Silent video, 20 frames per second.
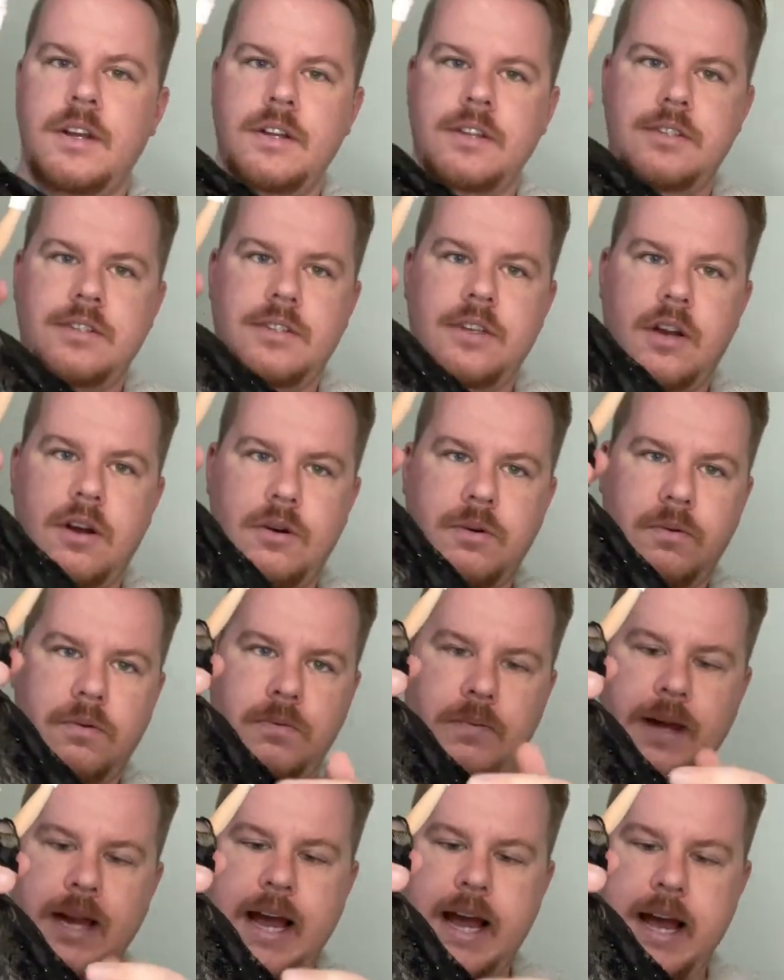So
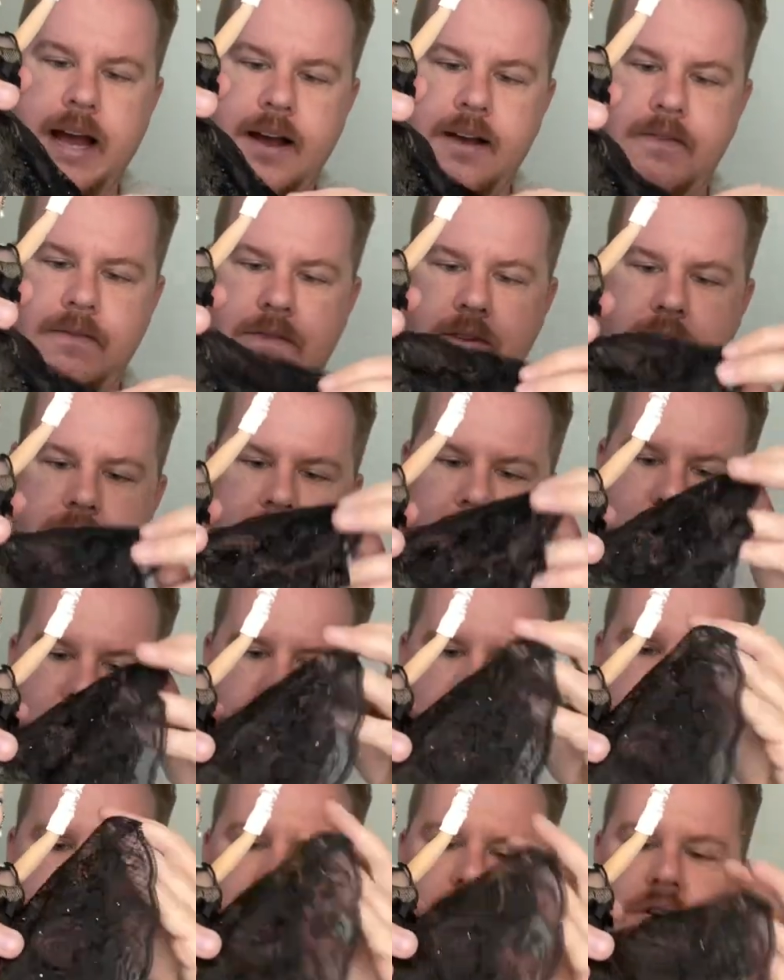we have the
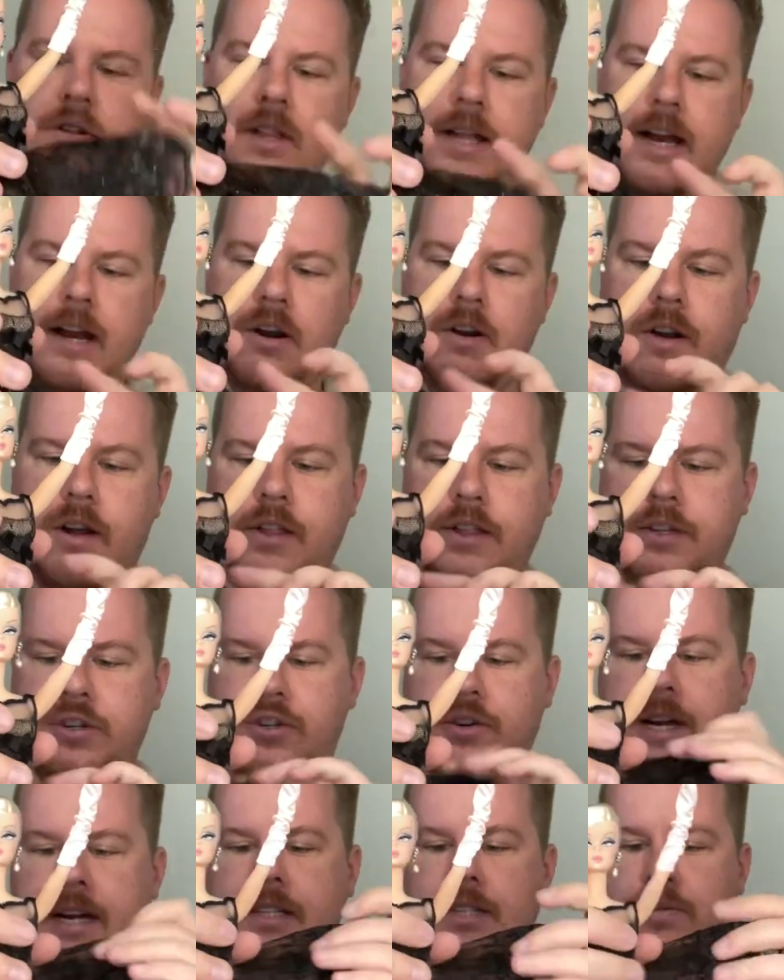original layer the
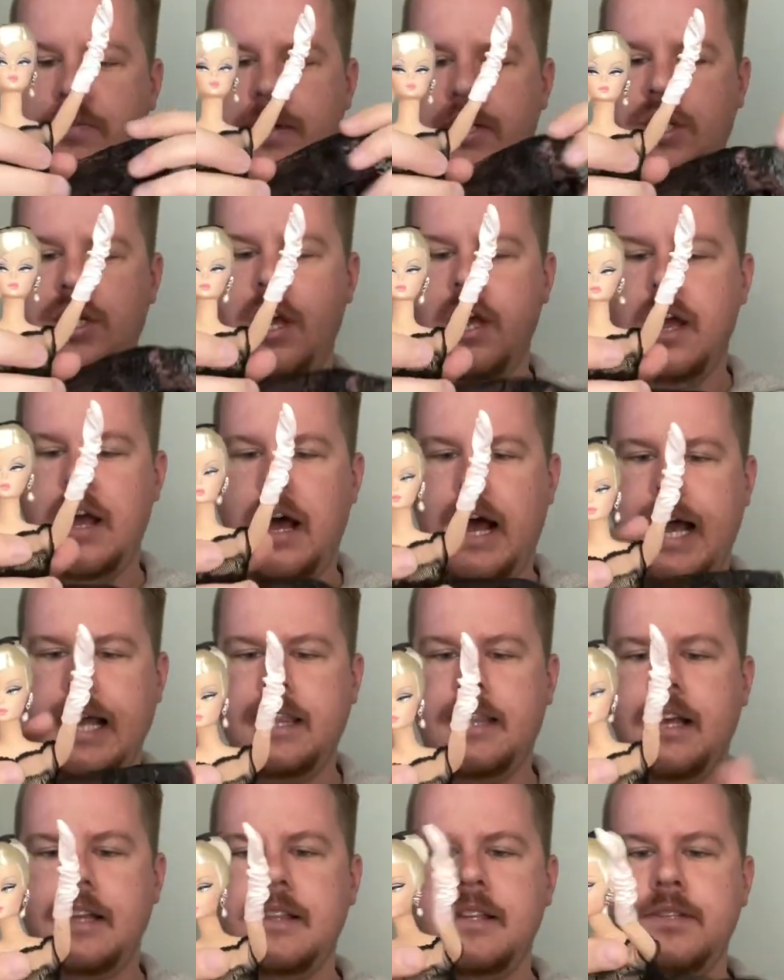dress, which I
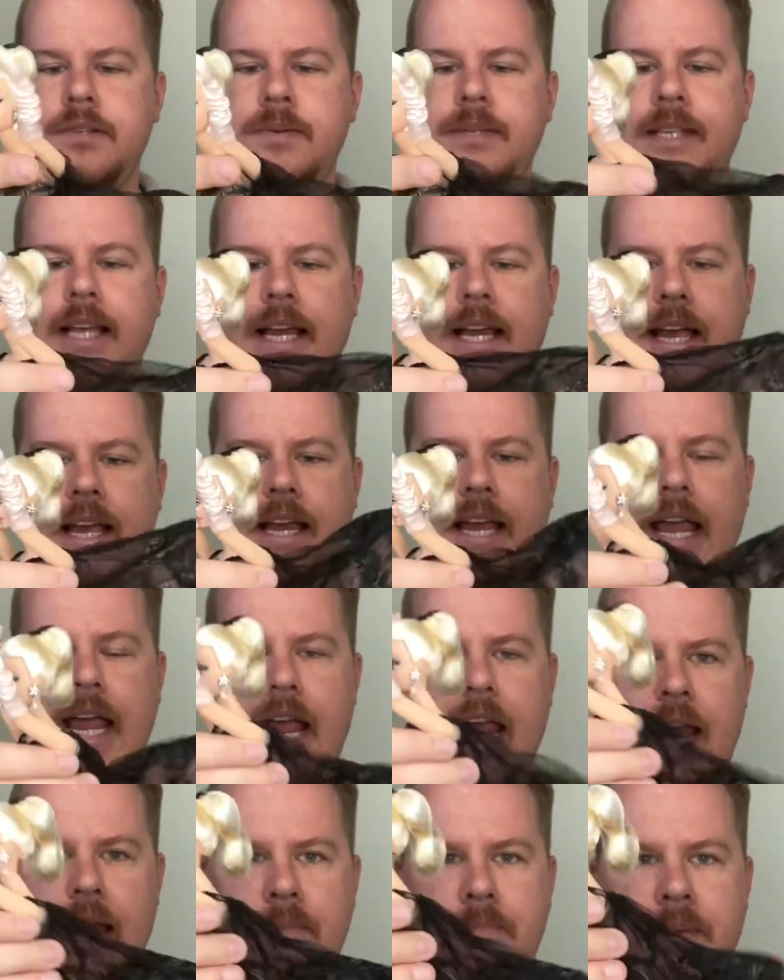thought this was like a
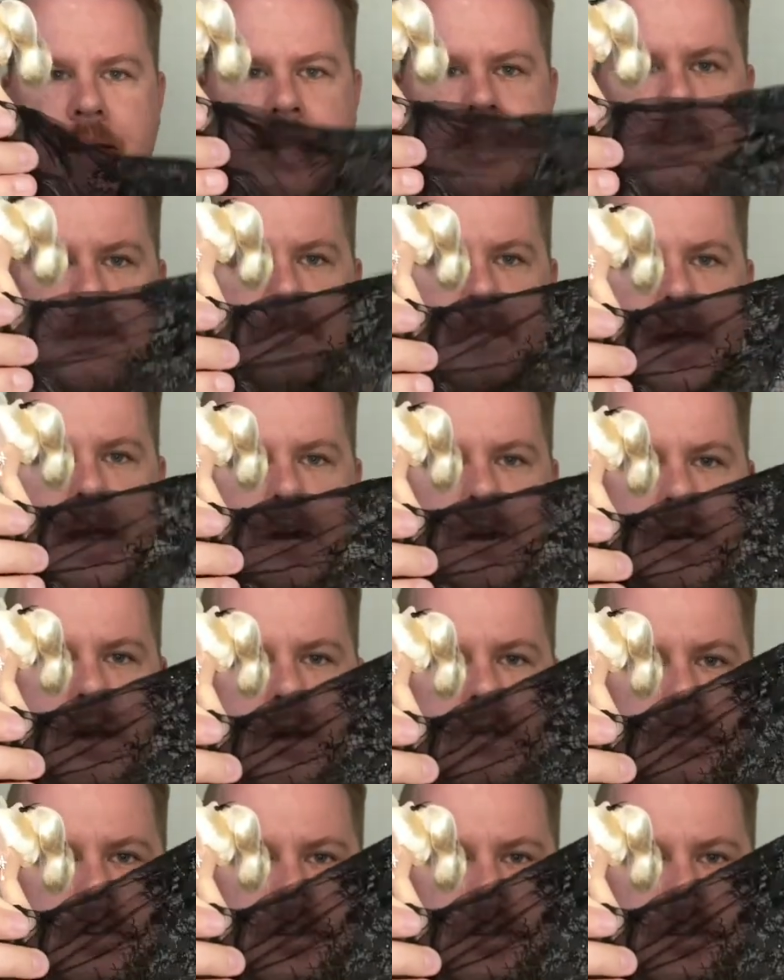cape in the background,